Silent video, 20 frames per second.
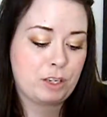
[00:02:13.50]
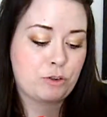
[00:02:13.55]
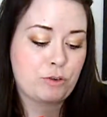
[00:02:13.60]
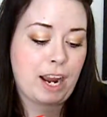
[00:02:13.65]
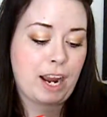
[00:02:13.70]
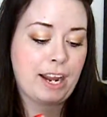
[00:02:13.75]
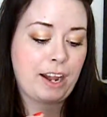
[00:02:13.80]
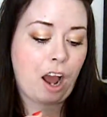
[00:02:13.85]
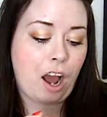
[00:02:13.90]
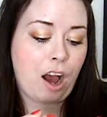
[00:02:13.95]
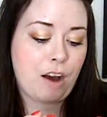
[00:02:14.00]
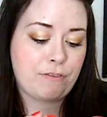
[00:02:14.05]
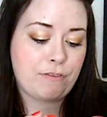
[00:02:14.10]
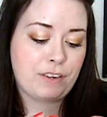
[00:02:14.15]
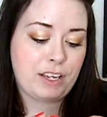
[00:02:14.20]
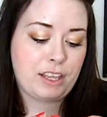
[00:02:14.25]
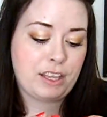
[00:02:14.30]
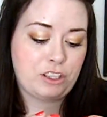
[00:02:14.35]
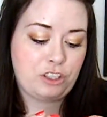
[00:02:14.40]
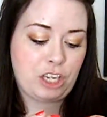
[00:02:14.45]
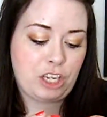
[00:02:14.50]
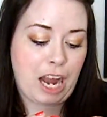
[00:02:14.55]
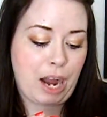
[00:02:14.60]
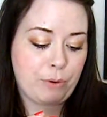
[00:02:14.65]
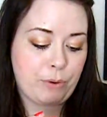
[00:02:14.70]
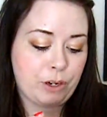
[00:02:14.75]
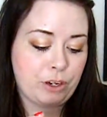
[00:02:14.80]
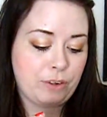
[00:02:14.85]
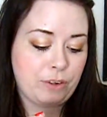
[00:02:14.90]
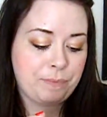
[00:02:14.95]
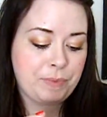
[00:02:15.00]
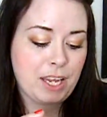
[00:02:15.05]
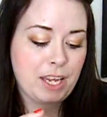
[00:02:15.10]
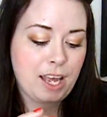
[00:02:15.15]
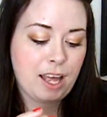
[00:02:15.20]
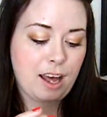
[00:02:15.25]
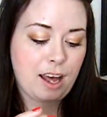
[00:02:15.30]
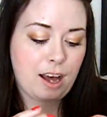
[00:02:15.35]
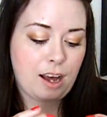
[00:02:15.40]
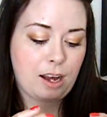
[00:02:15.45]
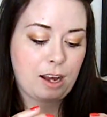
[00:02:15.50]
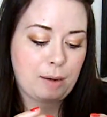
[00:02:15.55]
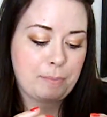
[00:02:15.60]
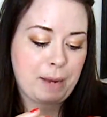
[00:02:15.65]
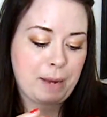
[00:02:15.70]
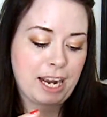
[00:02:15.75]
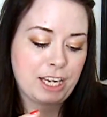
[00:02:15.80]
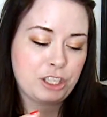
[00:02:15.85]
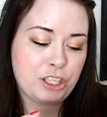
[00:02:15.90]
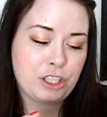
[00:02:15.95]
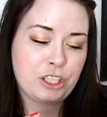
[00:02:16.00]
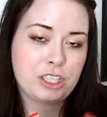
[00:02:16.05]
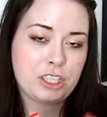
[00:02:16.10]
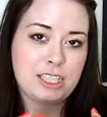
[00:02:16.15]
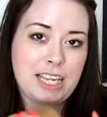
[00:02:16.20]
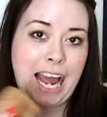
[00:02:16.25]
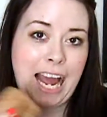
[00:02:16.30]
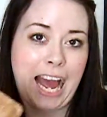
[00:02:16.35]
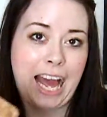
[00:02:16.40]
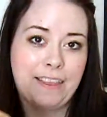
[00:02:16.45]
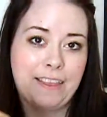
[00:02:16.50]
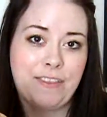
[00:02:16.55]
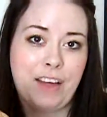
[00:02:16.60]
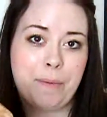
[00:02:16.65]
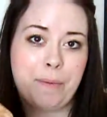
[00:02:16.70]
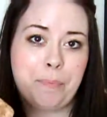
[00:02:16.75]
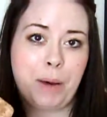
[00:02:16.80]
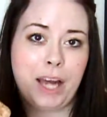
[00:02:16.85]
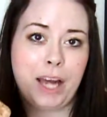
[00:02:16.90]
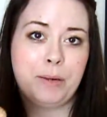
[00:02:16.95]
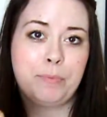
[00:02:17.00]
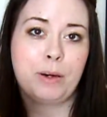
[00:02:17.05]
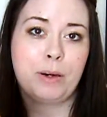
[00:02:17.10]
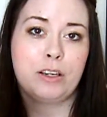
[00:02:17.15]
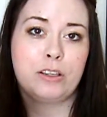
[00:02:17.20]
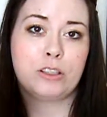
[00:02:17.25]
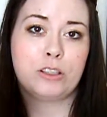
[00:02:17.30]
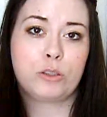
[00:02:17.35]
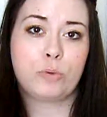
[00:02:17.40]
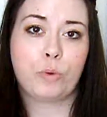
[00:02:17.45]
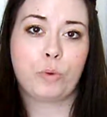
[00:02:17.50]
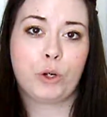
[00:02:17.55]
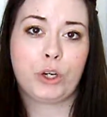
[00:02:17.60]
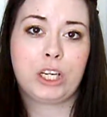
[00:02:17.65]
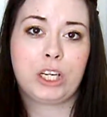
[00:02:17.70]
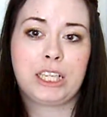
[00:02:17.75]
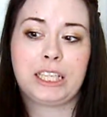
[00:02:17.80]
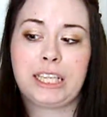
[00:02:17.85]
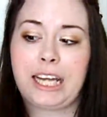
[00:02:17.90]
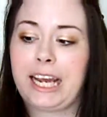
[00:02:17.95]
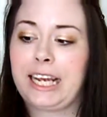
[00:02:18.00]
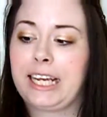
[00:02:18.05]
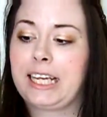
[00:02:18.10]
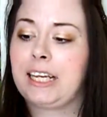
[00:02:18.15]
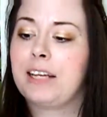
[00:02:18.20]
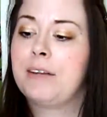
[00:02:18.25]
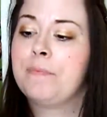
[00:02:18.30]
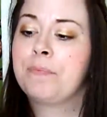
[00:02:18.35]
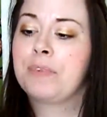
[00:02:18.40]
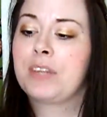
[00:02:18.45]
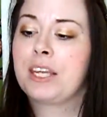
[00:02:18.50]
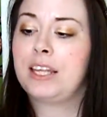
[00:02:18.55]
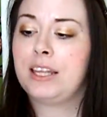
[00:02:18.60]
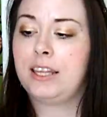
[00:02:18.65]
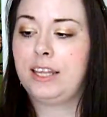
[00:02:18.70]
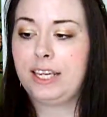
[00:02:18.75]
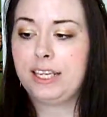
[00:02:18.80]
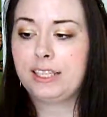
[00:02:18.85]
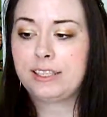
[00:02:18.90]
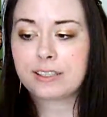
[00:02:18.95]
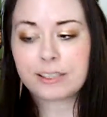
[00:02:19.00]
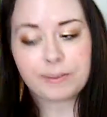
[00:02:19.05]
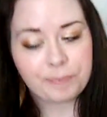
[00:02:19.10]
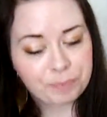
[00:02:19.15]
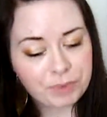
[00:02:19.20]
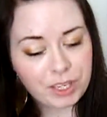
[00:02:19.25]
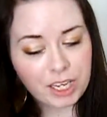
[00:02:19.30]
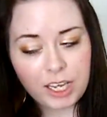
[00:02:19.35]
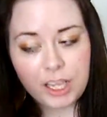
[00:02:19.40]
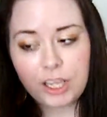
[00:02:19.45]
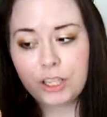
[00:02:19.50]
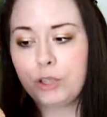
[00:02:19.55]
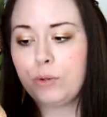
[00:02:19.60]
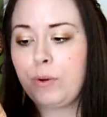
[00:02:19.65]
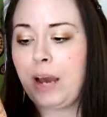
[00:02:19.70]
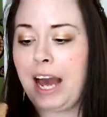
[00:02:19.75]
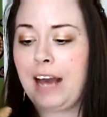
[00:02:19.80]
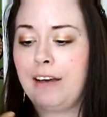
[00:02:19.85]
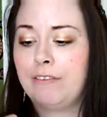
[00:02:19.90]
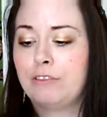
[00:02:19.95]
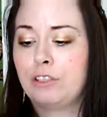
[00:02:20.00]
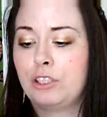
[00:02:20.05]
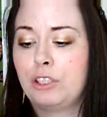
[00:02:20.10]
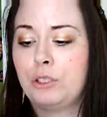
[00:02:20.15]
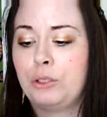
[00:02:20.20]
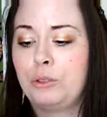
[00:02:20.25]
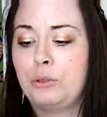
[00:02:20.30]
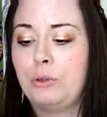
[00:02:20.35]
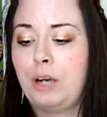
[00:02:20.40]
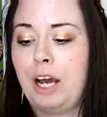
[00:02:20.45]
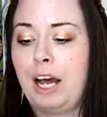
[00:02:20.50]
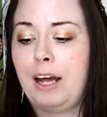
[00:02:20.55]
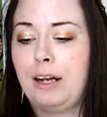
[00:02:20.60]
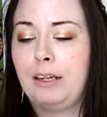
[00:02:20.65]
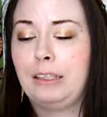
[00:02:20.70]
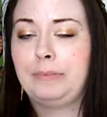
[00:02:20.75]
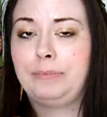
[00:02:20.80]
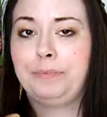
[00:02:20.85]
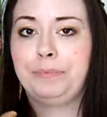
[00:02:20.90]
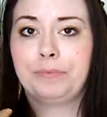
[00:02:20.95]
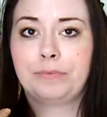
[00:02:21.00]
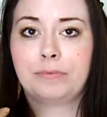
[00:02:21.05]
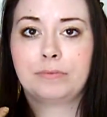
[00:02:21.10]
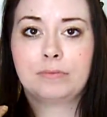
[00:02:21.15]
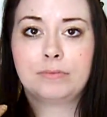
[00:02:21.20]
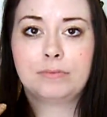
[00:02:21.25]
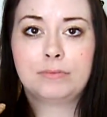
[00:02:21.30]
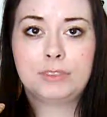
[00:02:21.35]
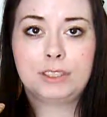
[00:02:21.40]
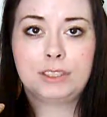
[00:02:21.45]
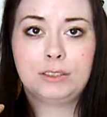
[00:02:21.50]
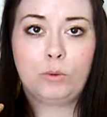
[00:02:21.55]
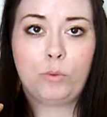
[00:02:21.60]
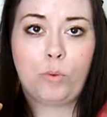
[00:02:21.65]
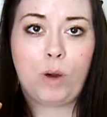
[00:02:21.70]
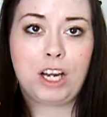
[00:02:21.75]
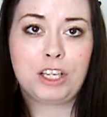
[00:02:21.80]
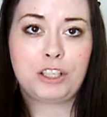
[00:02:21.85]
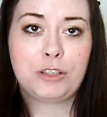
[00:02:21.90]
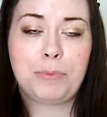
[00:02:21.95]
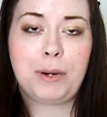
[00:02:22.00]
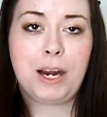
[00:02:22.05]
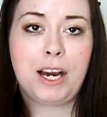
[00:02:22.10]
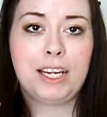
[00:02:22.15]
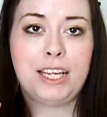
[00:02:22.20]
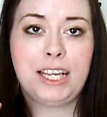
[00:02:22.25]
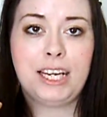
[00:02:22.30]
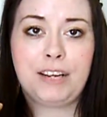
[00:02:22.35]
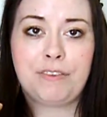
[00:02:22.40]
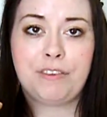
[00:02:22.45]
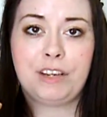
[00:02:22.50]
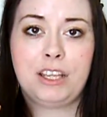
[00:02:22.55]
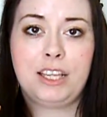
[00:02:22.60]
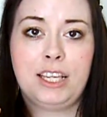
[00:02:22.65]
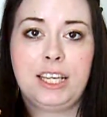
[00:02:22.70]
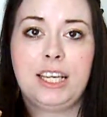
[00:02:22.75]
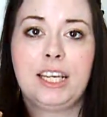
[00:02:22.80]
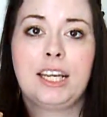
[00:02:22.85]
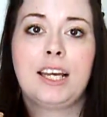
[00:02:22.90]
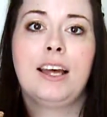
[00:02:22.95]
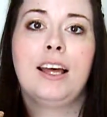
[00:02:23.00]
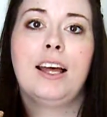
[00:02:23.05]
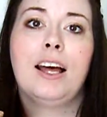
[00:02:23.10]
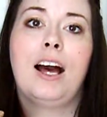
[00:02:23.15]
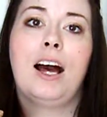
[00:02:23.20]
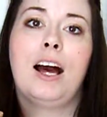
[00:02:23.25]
dried off in the shower. I should just add that body butters work like this. You have to wash your body and everything.